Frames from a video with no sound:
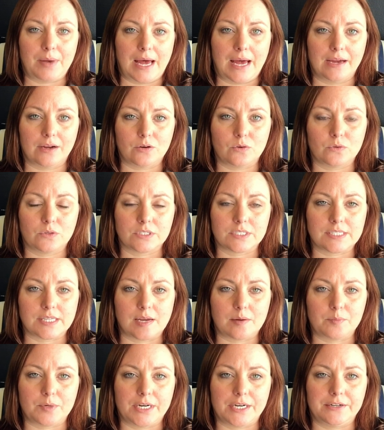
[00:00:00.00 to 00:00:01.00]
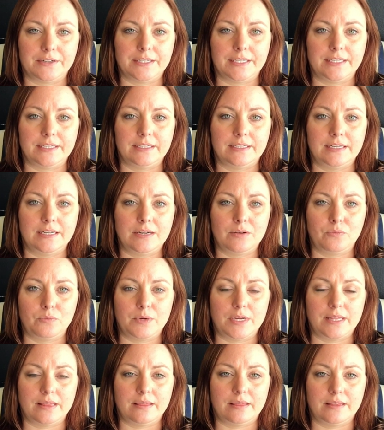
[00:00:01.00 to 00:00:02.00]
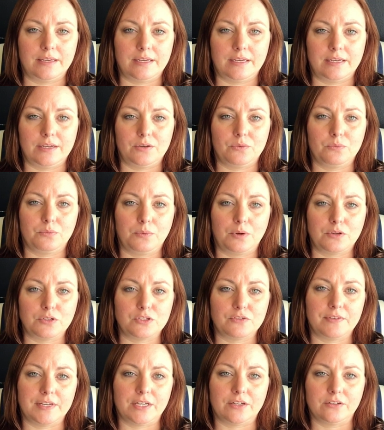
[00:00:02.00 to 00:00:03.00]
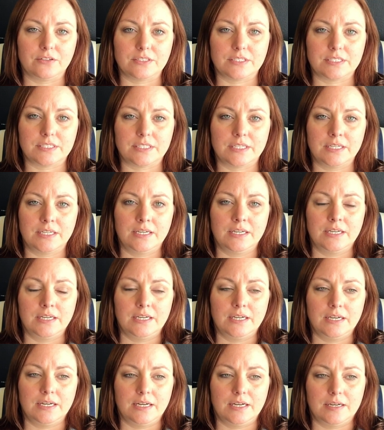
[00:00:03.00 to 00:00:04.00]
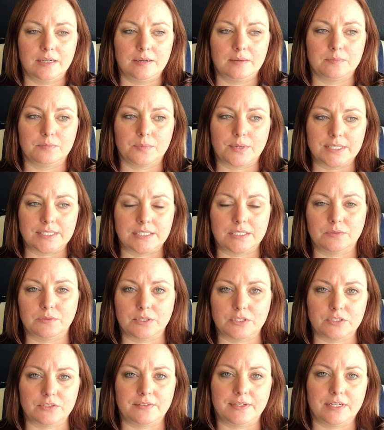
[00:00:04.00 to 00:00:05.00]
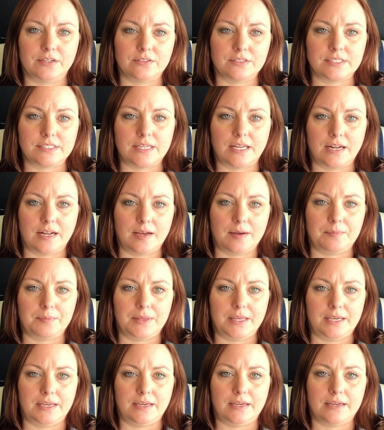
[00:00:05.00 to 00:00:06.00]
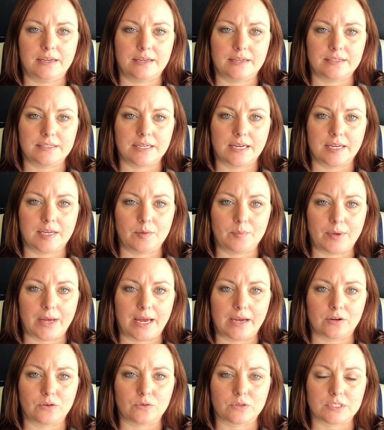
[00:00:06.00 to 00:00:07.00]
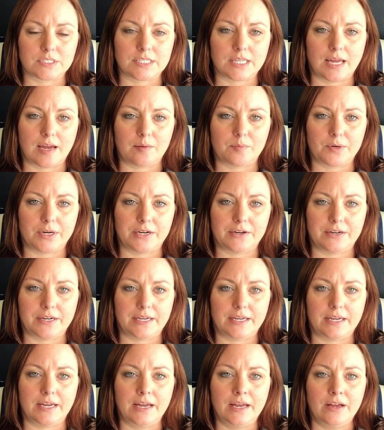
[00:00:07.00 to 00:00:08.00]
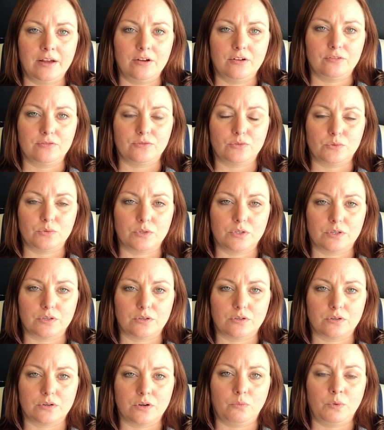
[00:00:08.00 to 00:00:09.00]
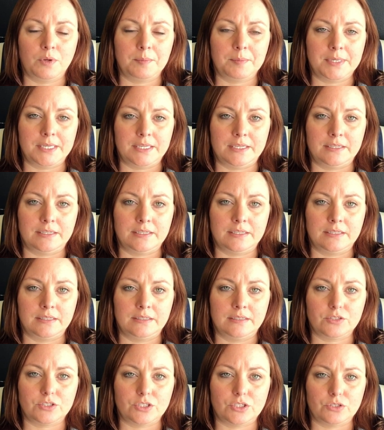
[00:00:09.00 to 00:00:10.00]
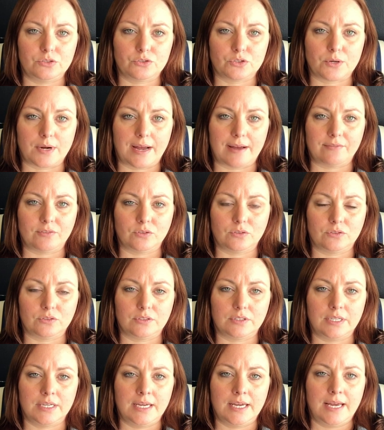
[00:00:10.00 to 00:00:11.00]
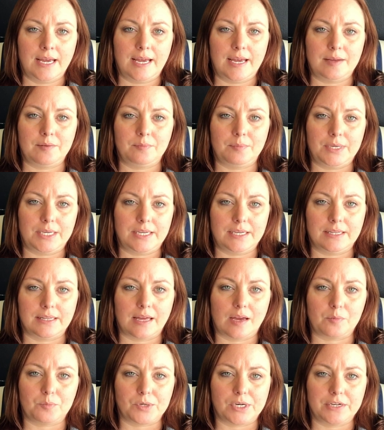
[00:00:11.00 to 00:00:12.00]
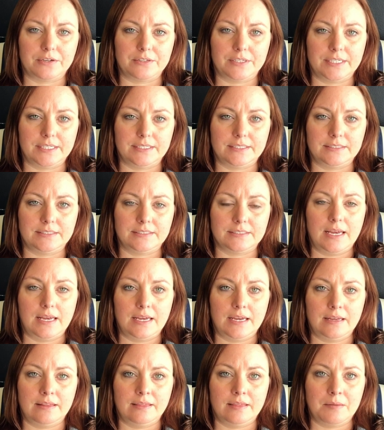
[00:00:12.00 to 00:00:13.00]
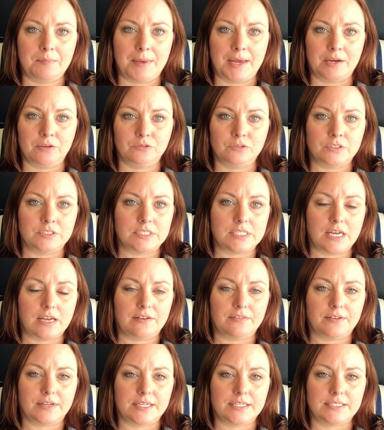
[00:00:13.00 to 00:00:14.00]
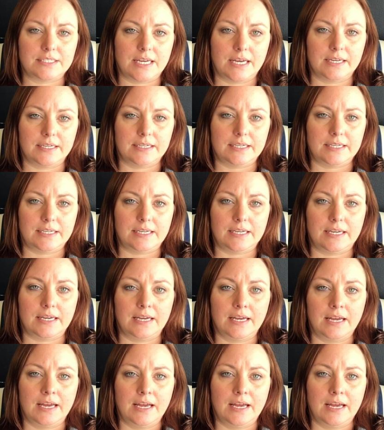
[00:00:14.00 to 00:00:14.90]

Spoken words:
pack horse librarian with the Roosevelt. President Roosevelt set up the Kentucky Pack Horse Library for women to travel and be librarian in the mountains of Kentucky.